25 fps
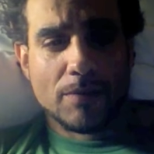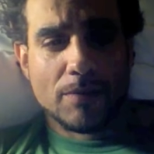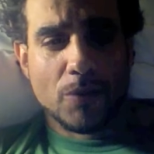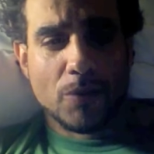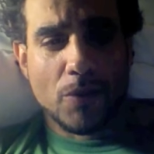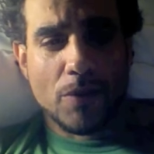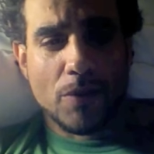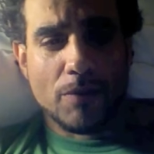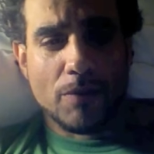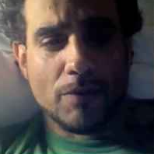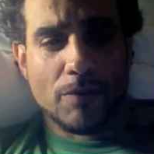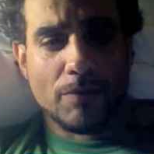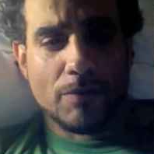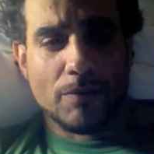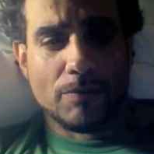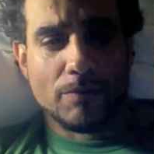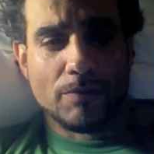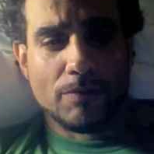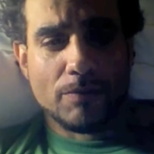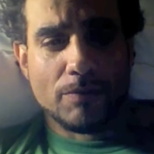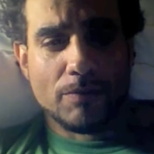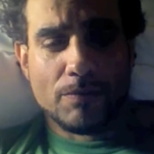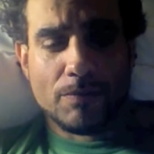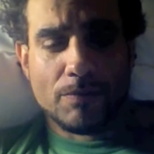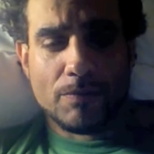sort of
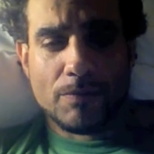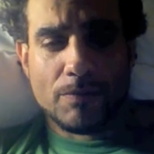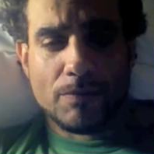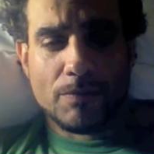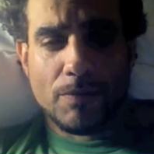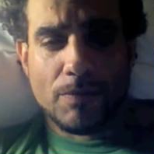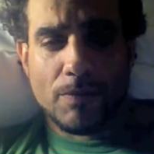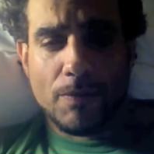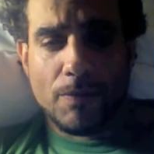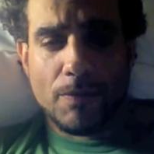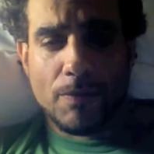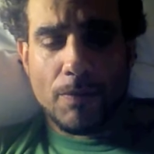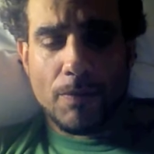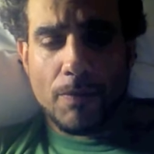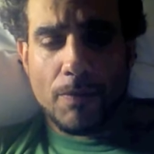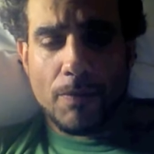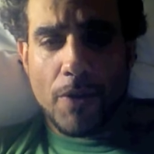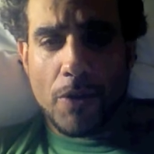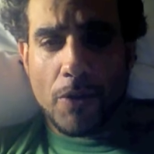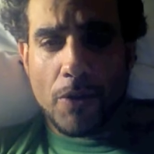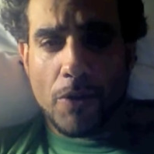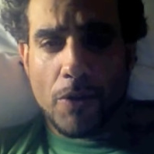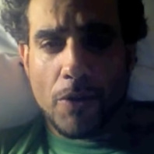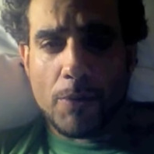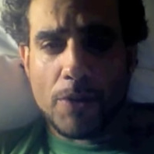
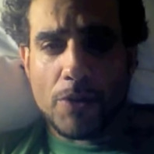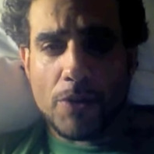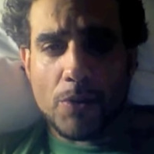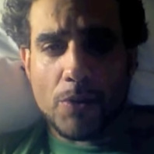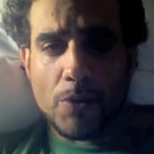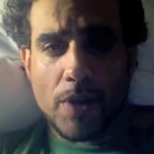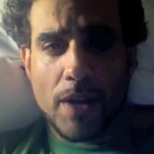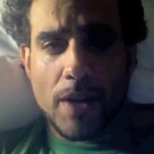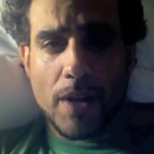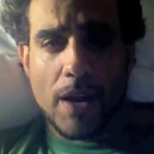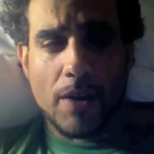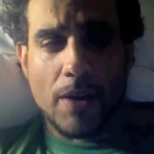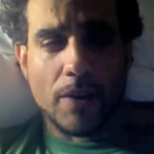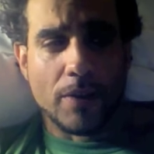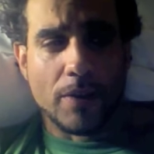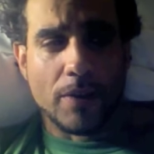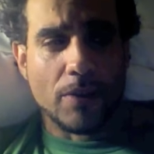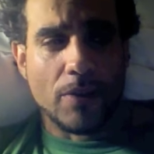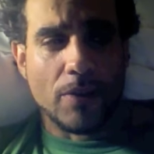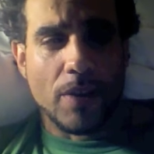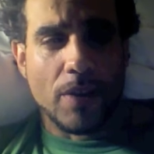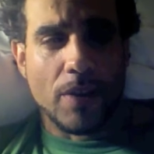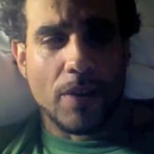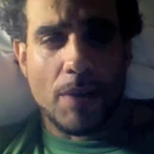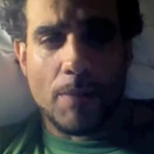funnel them into a character
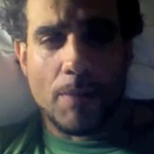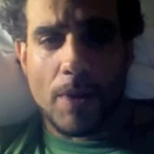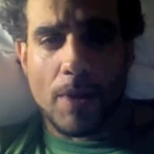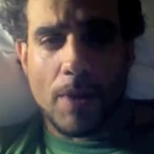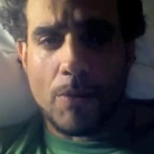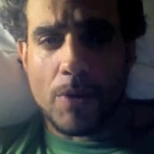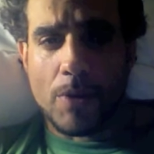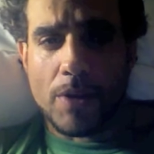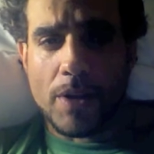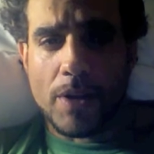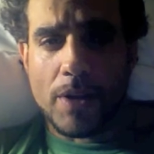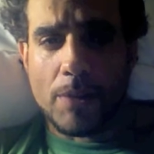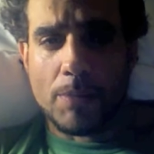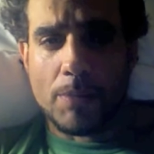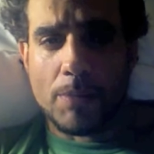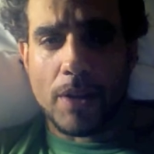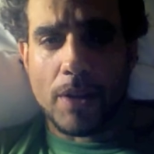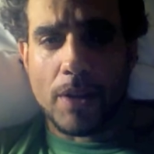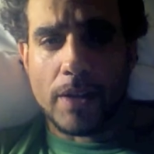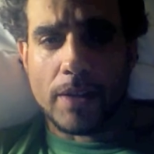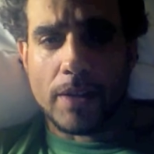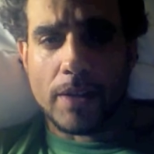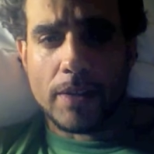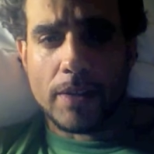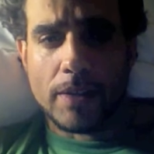that I might one day play.